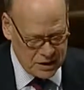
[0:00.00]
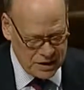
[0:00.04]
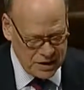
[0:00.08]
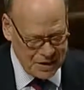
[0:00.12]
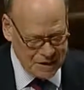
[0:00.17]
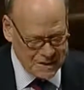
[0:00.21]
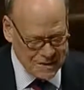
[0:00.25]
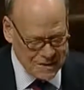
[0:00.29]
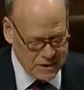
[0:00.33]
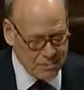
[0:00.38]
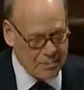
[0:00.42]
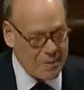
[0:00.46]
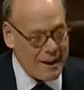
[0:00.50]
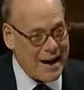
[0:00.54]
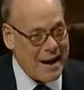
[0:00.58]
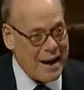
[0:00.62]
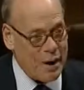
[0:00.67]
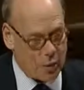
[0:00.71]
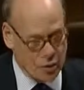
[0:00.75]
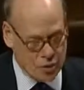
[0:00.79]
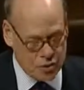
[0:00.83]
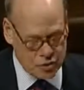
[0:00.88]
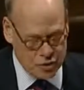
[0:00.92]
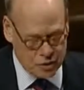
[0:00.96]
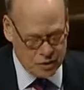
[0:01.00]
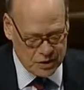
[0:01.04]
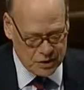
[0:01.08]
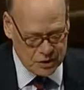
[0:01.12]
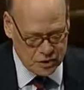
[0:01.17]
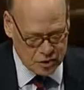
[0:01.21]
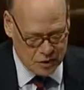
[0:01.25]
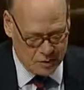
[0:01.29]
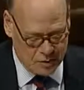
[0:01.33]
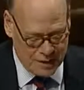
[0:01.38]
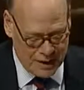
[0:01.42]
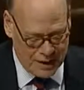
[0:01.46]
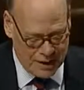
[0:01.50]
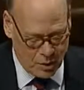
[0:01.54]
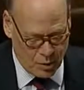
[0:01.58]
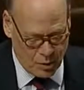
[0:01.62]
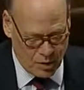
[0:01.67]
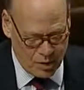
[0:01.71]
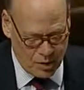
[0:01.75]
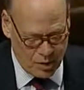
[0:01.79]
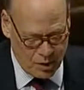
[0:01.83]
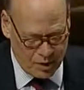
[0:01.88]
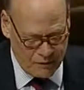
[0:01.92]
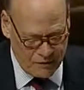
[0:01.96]
is the power, traditional
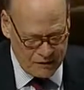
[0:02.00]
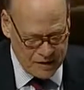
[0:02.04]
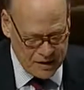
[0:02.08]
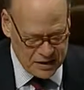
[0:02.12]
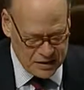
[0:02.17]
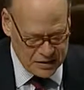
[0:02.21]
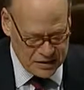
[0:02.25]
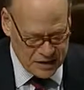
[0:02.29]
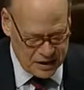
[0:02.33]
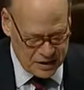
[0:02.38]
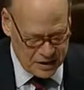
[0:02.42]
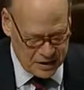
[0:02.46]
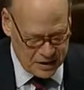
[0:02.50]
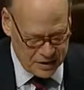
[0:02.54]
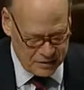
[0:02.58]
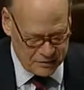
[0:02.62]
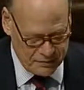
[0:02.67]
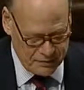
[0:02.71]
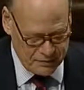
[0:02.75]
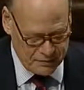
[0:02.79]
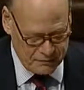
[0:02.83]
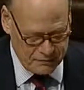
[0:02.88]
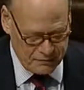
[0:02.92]
power, of the executive.